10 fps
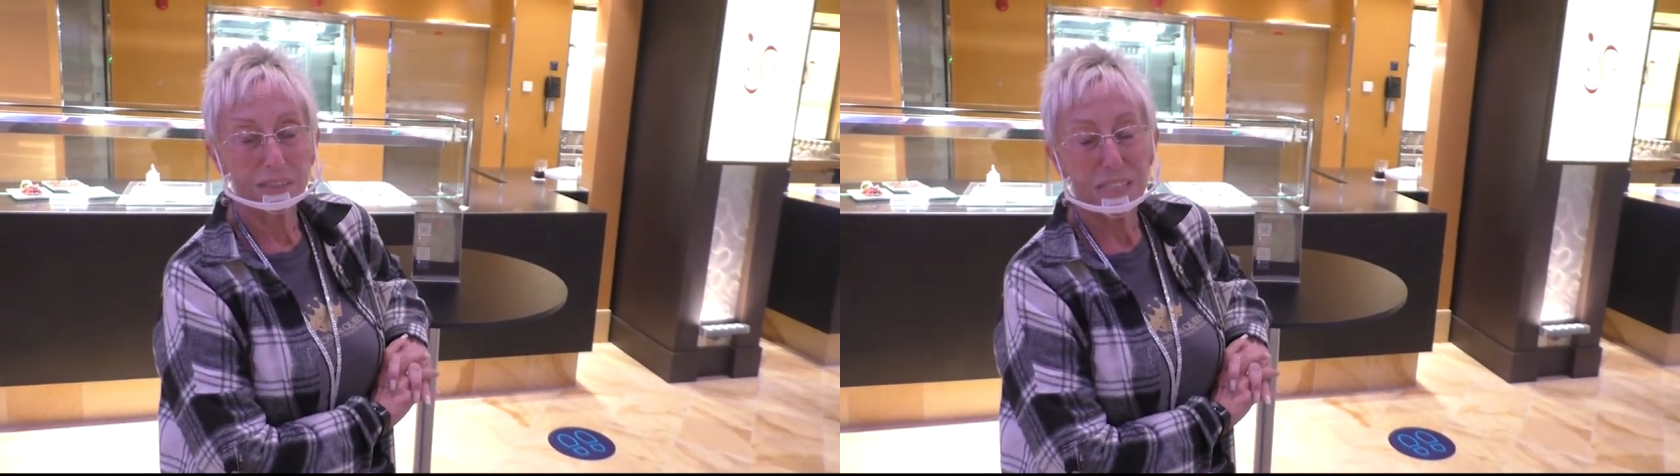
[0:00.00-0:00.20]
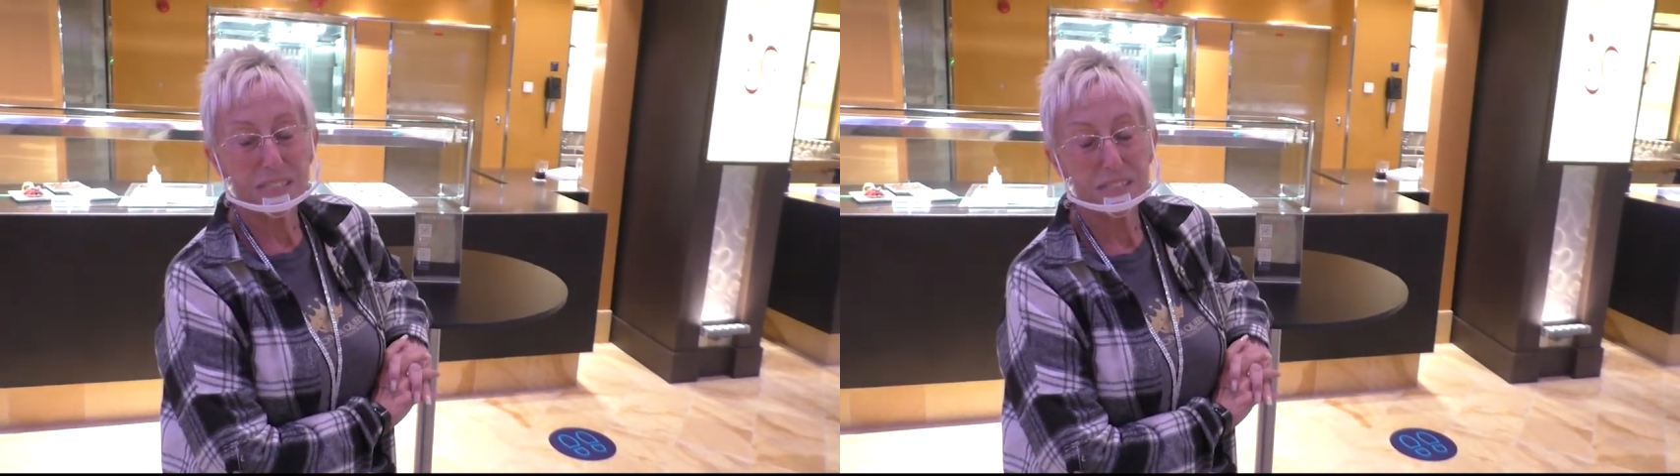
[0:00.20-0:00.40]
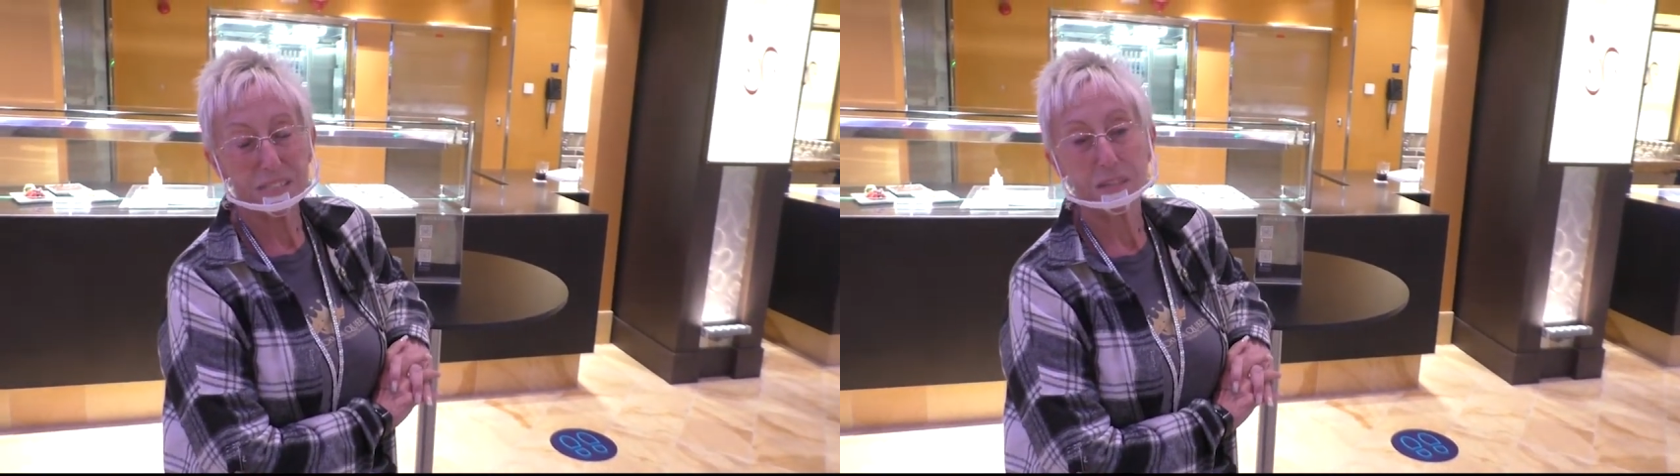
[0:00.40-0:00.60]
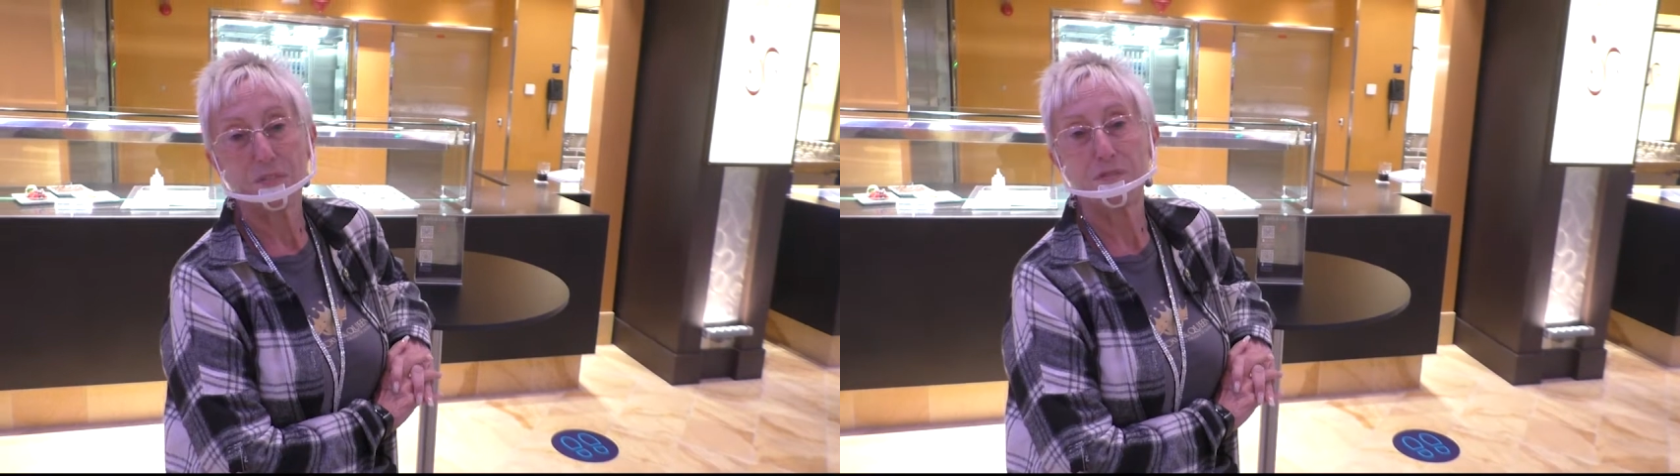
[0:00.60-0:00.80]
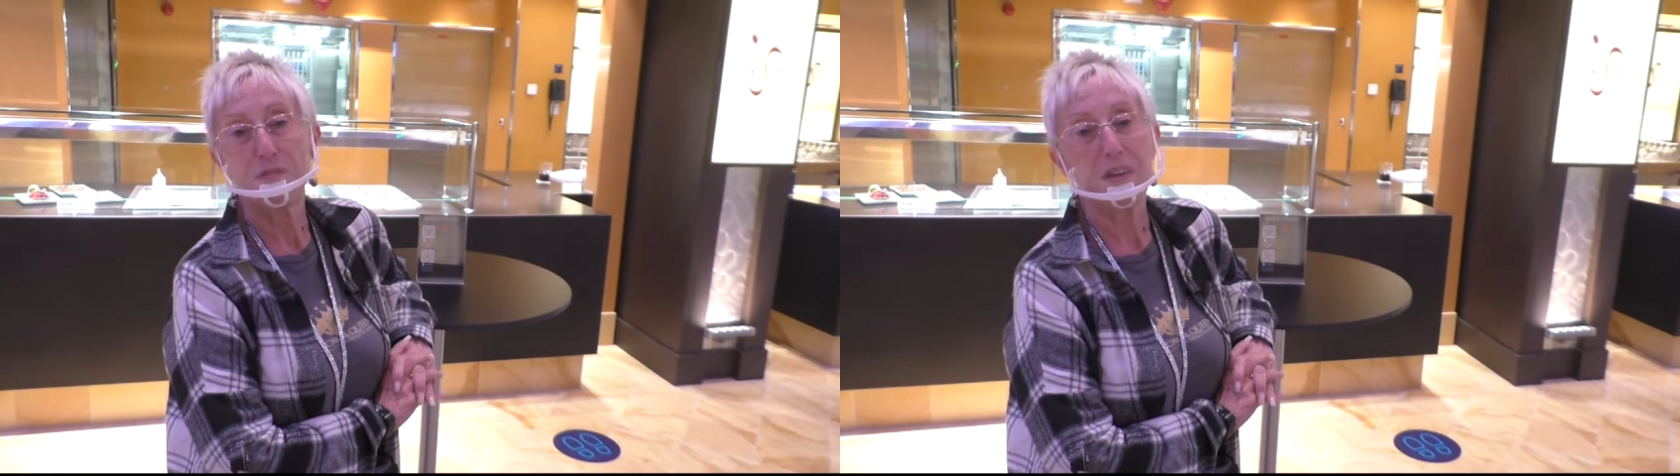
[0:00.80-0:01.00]
it's
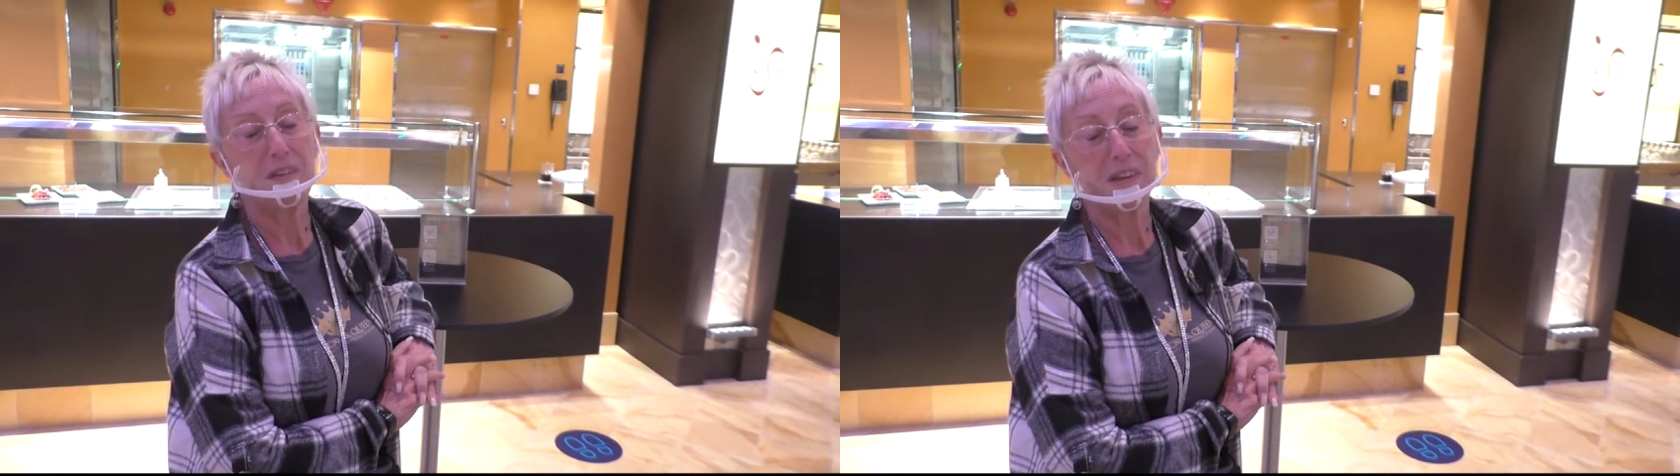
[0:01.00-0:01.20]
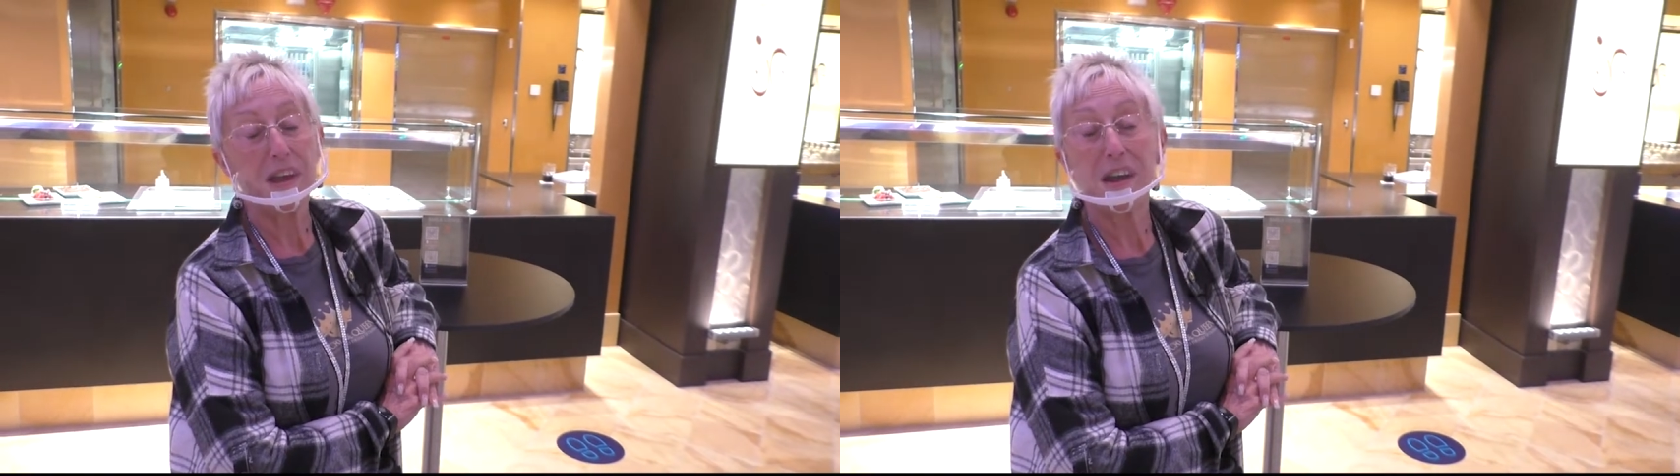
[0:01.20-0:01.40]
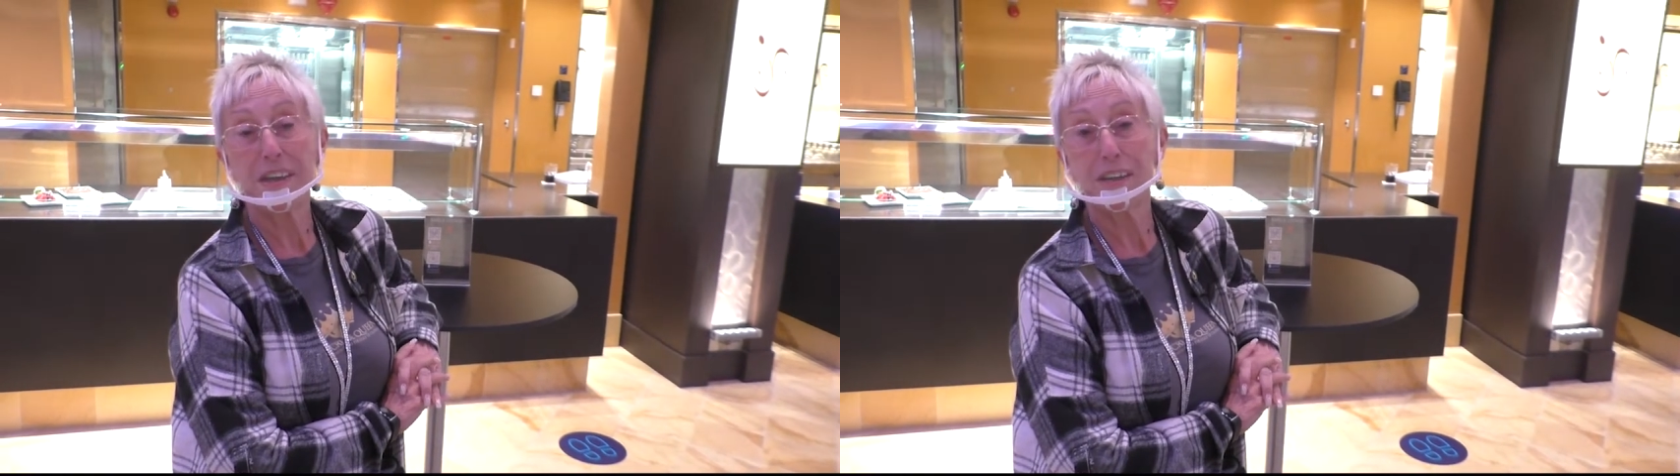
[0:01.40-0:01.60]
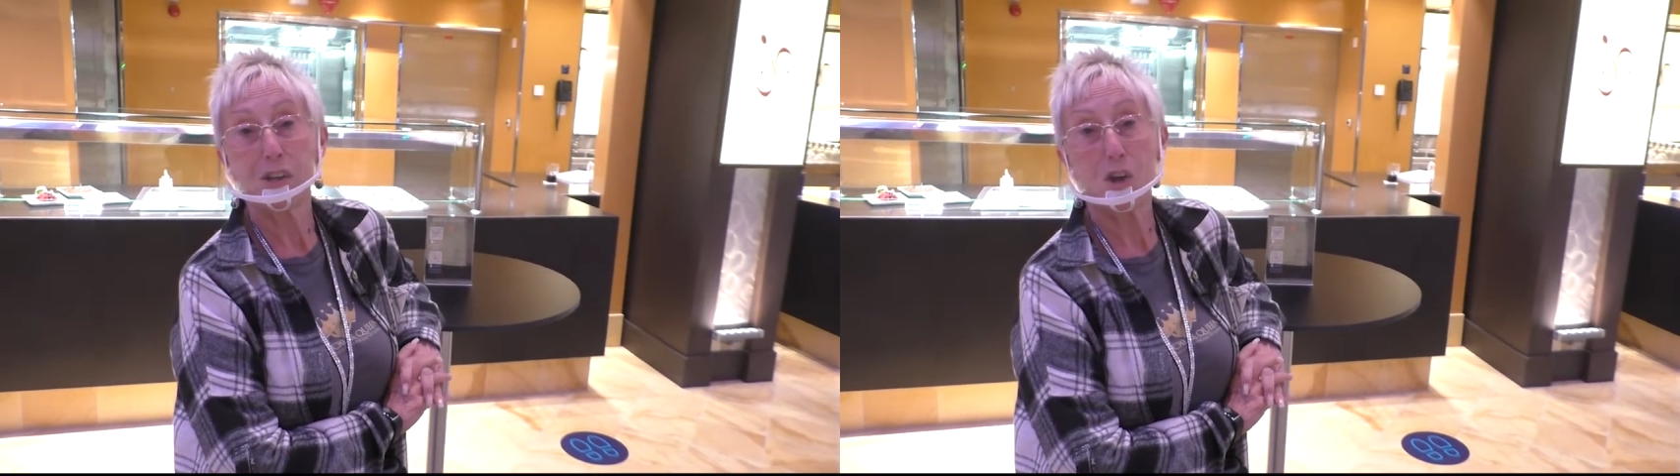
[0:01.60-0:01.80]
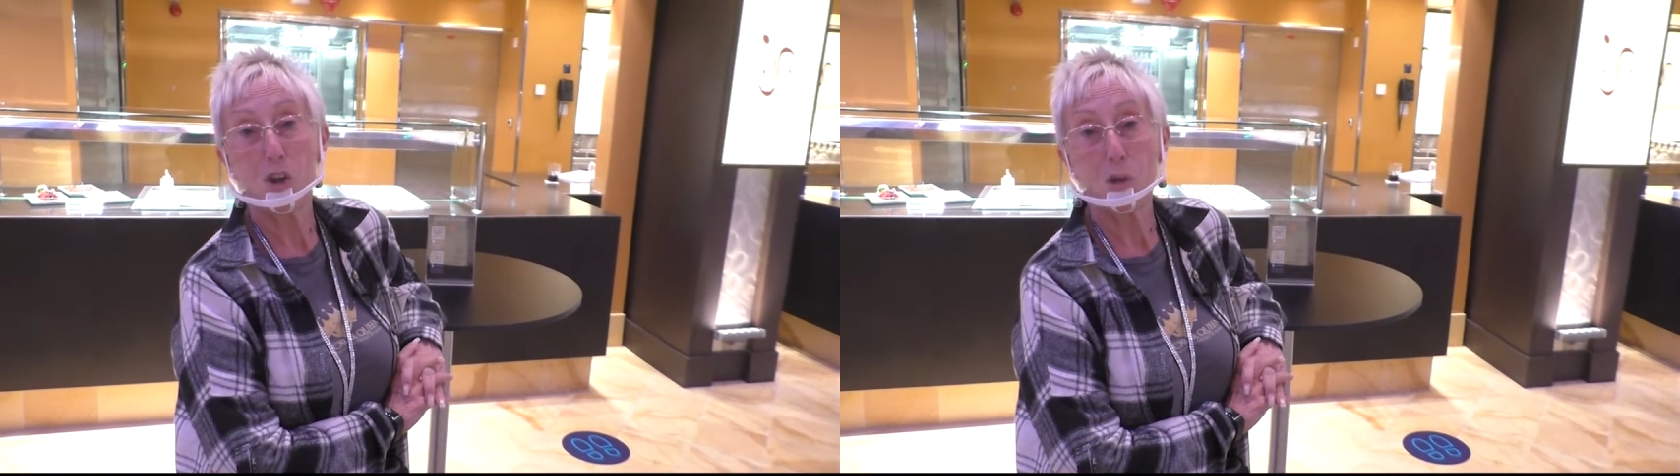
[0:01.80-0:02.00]
very high in
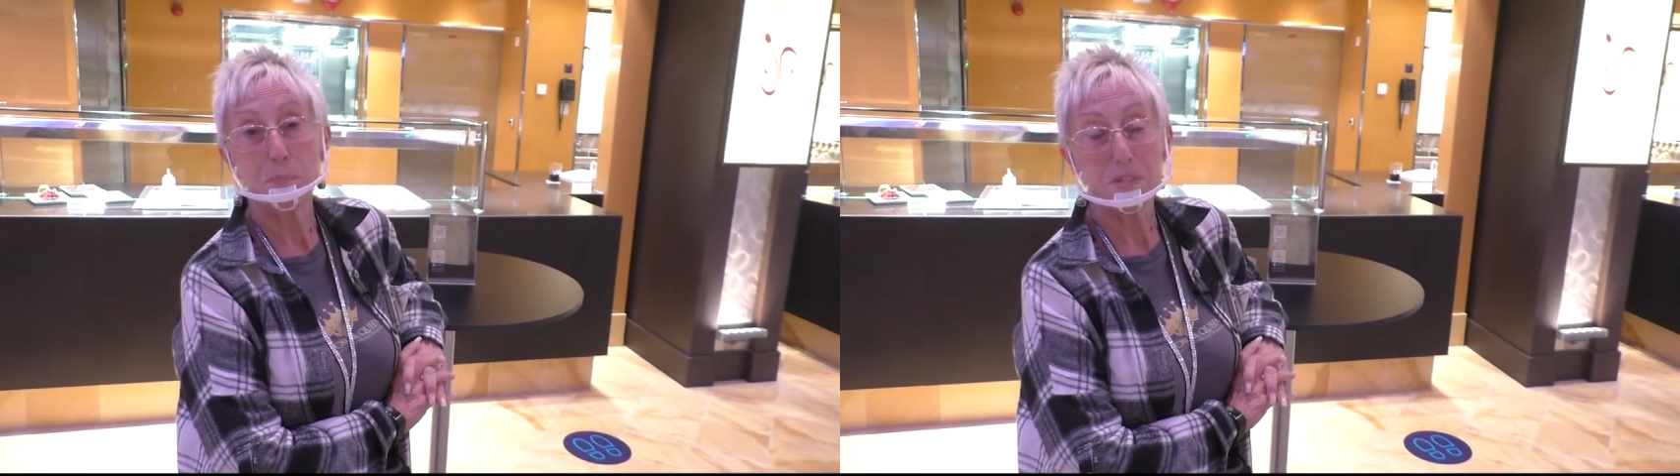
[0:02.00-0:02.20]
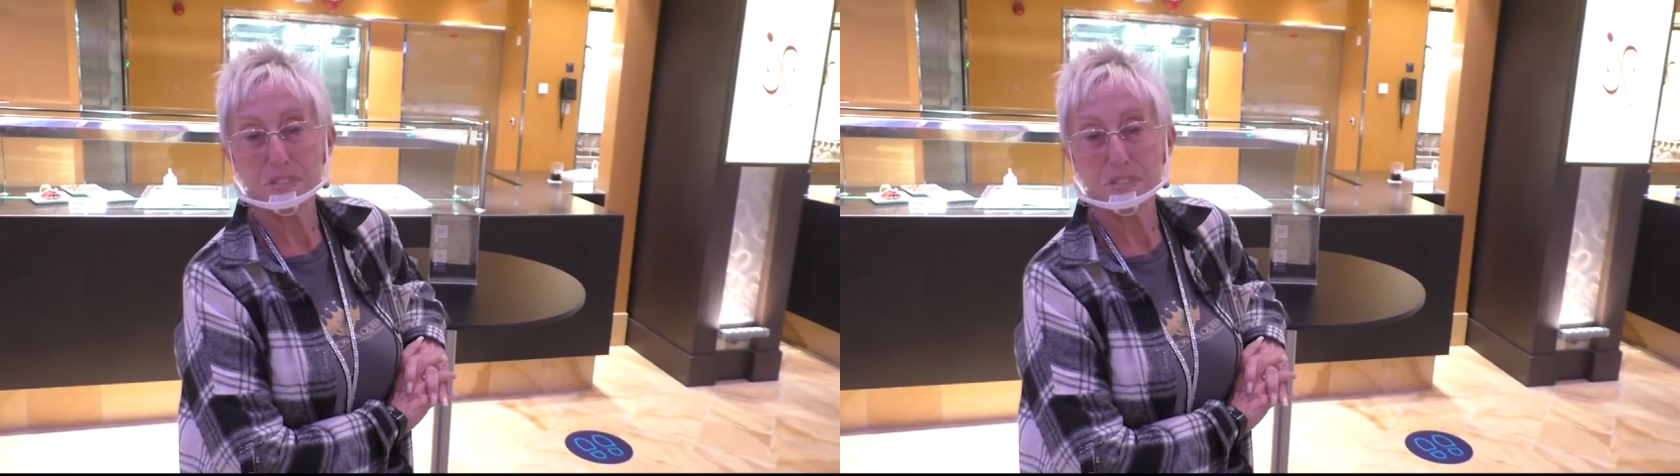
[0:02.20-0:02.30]
carb,